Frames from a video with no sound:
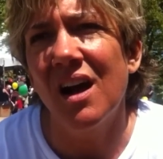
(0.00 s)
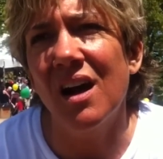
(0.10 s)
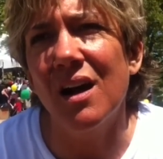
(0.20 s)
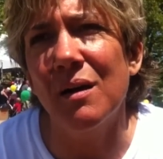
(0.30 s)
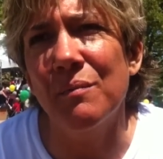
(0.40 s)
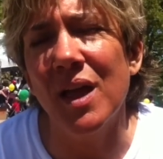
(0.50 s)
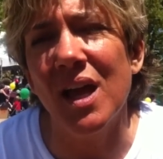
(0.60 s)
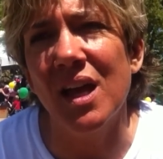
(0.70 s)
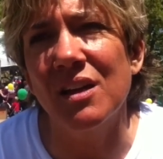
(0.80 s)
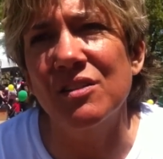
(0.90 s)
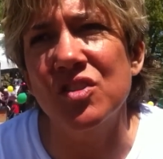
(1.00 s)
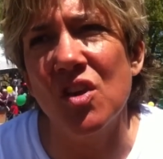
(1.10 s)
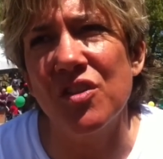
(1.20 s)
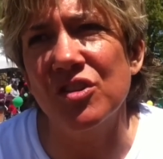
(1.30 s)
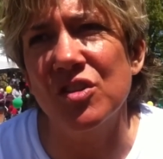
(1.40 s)
Um, and
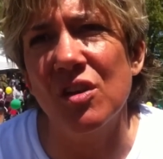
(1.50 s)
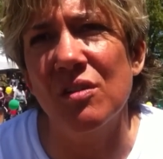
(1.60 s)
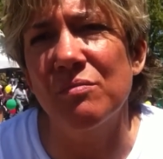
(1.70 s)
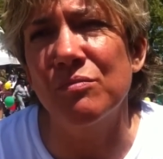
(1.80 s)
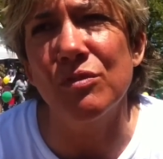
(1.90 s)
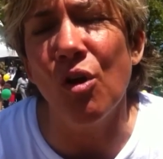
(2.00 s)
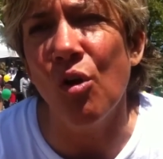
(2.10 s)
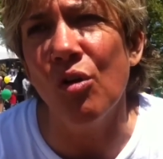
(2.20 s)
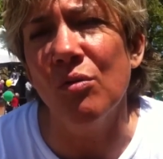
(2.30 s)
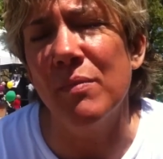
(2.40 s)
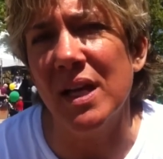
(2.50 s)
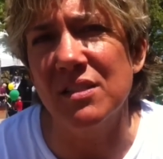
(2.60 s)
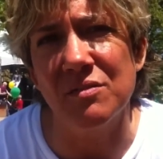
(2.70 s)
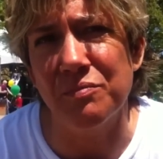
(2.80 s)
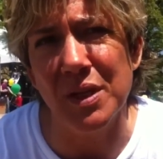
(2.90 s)
so there's a whole
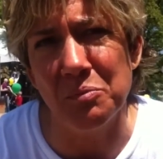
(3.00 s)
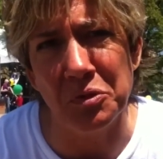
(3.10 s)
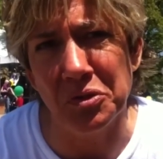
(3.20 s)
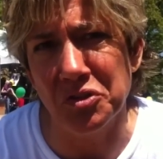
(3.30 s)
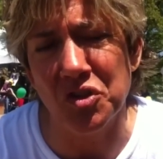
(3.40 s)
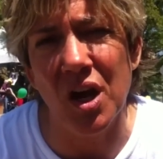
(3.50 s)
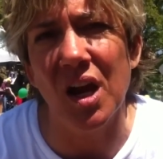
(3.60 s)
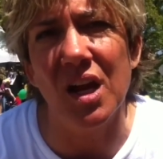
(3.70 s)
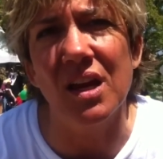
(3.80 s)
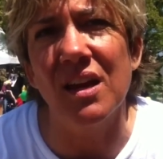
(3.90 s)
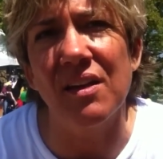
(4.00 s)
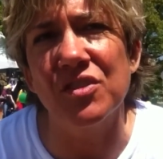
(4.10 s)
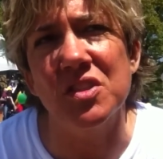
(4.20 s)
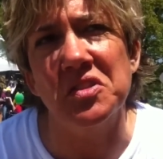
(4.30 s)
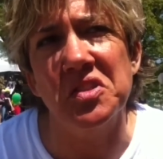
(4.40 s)
mess of people trying,
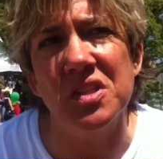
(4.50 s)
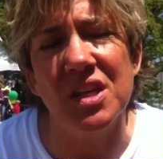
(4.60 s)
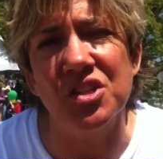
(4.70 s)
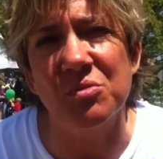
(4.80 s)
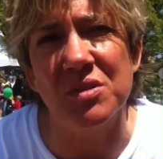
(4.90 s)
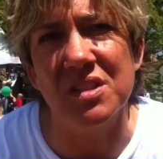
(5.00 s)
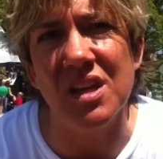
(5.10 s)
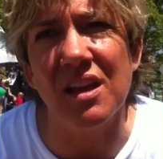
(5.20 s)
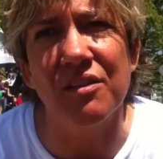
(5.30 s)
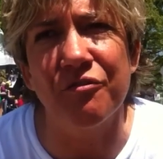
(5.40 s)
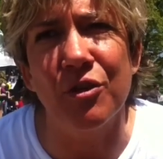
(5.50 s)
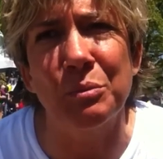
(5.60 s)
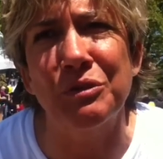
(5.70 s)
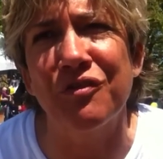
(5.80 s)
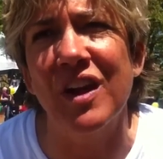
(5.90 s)
ever since the day she was taken from
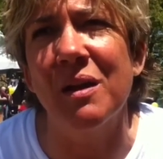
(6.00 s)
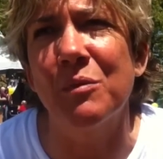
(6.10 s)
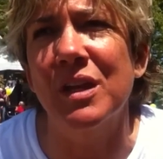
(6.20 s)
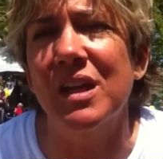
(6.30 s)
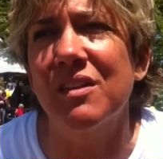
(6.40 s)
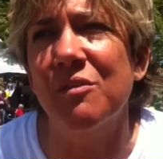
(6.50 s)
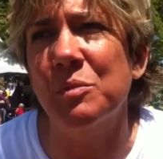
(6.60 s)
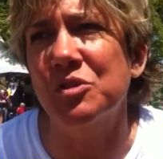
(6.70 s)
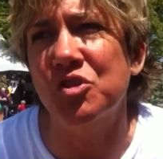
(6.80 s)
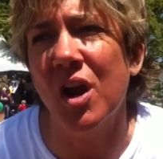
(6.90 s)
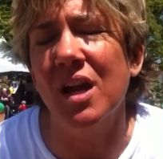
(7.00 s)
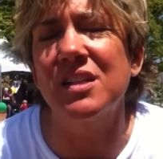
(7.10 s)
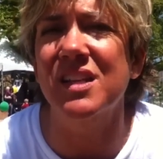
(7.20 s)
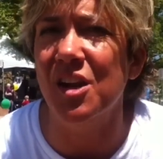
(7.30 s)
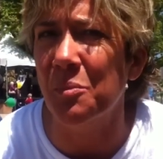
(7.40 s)
her family, they've been
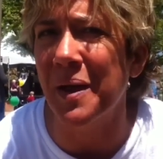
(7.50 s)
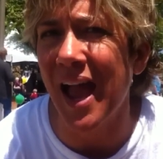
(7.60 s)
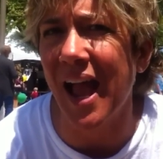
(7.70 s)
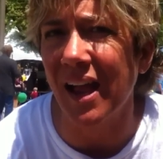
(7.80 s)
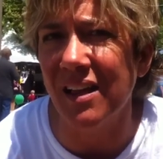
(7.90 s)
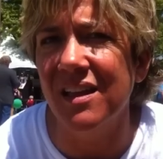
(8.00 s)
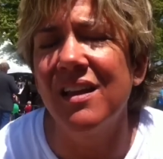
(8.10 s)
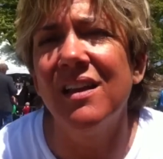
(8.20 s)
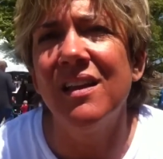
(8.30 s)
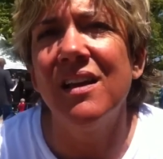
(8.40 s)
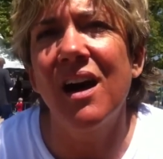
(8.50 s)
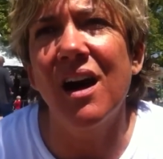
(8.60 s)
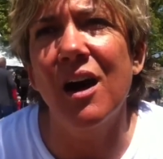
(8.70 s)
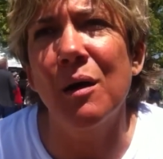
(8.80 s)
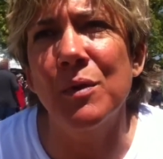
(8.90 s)
trying to get her back
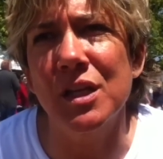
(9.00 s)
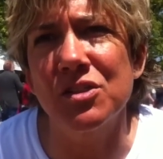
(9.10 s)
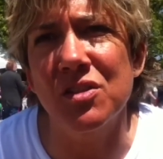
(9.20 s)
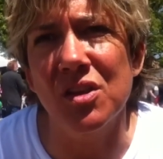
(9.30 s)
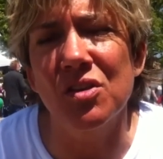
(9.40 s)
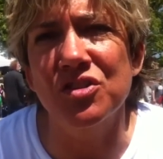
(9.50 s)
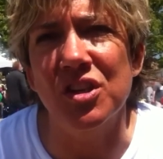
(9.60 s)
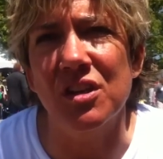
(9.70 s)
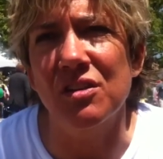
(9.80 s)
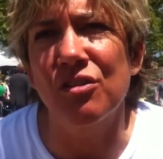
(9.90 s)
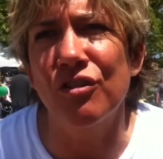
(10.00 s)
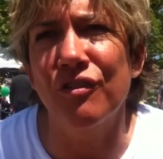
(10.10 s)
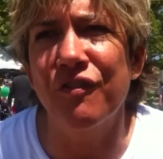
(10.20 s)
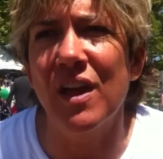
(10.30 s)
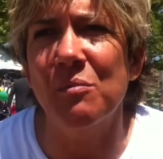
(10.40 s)
um, into the ocean.
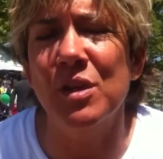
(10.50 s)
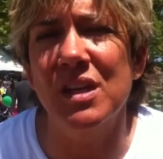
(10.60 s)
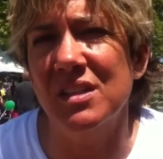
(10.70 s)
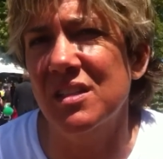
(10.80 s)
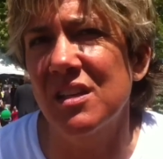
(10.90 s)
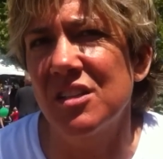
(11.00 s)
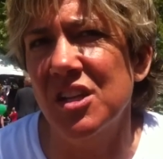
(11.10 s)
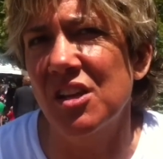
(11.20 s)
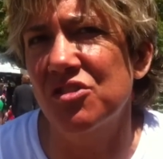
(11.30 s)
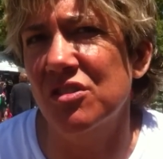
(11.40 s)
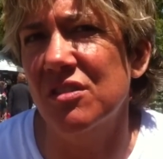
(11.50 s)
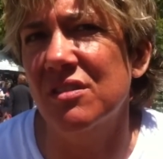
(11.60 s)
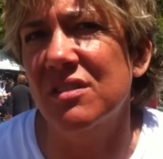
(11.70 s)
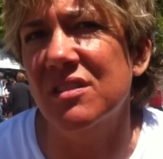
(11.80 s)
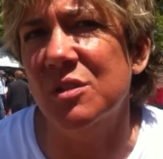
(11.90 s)
Her family is an
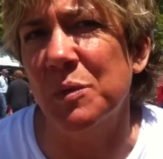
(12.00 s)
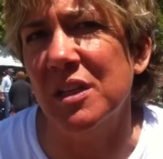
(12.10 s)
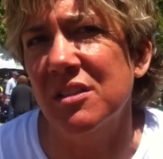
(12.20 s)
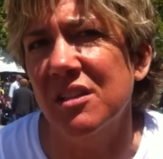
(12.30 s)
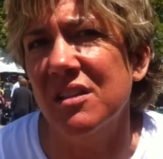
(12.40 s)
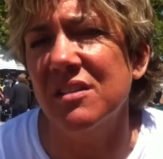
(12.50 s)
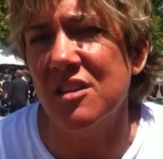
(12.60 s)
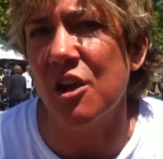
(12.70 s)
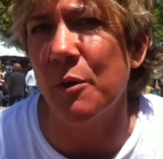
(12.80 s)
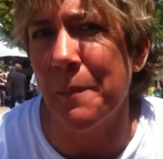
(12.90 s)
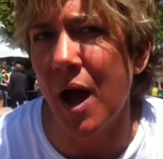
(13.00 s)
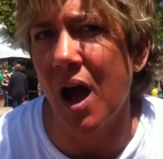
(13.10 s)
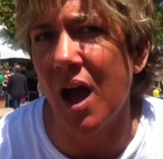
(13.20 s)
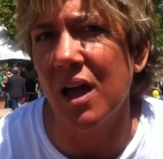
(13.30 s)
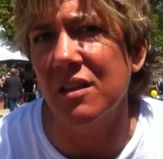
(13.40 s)
endangered species. Their
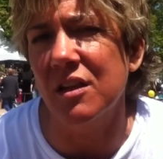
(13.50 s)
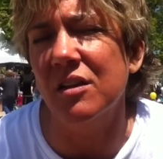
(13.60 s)
pod,